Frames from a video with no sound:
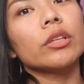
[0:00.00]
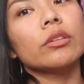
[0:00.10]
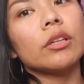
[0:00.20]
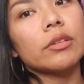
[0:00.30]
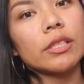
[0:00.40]
We
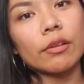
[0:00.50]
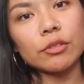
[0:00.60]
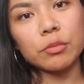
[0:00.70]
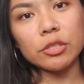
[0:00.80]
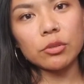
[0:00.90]
don't always have
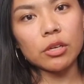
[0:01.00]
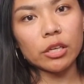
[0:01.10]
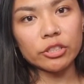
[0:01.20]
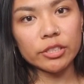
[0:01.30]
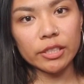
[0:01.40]
to be so
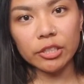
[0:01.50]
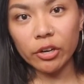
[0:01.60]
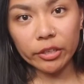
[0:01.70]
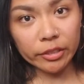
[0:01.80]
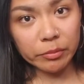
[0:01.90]
cautious and
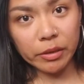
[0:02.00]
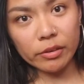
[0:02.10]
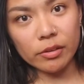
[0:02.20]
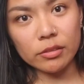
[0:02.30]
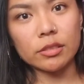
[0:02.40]
guarded about
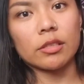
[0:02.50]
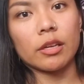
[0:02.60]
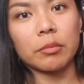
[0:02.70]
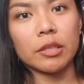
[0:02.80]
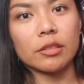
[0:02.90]
it all the
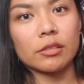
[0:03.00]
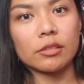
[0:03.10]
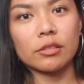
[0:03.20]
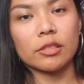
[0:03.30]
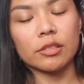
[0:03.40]
time, and it
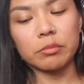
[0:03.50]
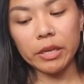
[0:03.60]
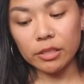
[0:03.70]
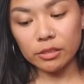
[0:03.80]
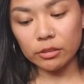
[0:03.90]
doesn't
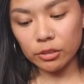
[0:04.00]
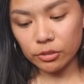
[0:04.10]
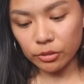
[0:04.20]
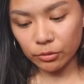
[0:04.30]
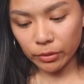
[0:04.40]
make us look a
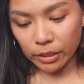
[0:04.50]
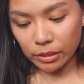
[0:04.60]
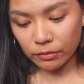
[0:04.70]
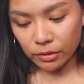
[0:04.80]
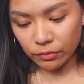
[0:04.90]
certain way, and
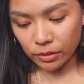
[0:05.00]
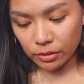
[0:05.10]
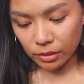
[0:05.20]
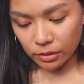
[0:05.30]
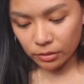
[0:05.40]
even if it
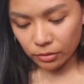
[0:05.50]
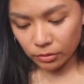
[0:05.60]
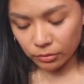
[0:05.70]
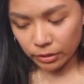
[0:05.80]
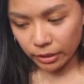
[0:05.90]
does, you
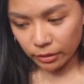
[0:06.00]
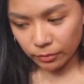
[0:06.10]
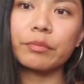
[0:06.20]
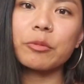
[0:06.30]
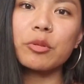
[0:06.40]
know, like
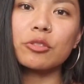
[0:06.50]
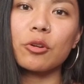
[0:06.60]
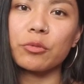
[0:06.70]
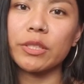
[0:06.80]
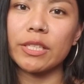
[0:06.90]
people
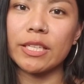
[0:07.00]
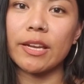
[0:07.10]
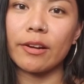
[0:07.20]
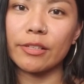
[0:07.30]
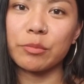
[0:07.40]
don't really
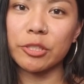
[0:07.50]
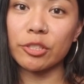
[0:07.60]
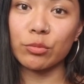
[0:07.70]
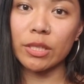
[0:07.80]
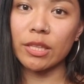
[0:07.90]
care as much
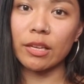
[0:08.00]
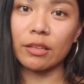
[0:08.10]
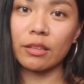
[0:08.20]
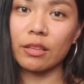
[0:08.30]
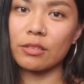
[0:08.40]
as we
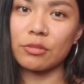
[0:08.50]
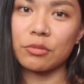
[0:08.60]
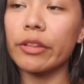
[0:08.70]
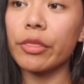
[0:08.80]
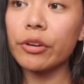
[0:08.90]
think they
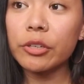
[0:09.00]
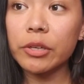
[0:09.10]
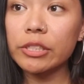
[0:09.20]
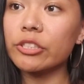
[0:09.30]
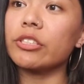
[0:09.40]
do. The third
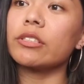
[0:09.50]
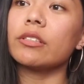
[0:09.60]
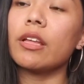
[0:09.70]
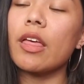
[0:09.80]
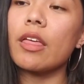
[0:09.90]

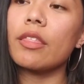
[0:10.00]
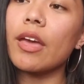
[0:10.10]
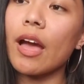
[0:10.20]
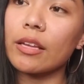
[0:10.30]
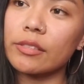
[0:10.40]
question they
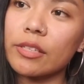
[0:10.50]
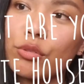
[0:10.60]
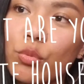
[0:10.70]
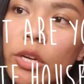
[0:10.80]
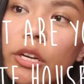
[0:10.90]
asked
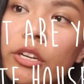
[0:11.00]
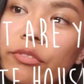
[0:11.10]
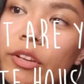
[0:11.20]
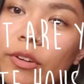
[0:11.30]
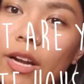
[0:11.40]
is, what are your
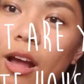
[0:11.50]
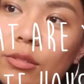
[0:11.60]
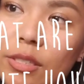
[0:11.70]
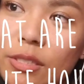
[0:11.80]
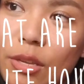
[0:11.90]
favorite
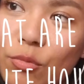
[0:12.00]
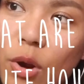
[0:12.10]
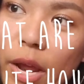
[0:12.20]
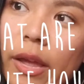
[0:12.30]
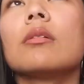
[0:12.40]
houses and
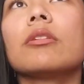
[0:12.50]
why?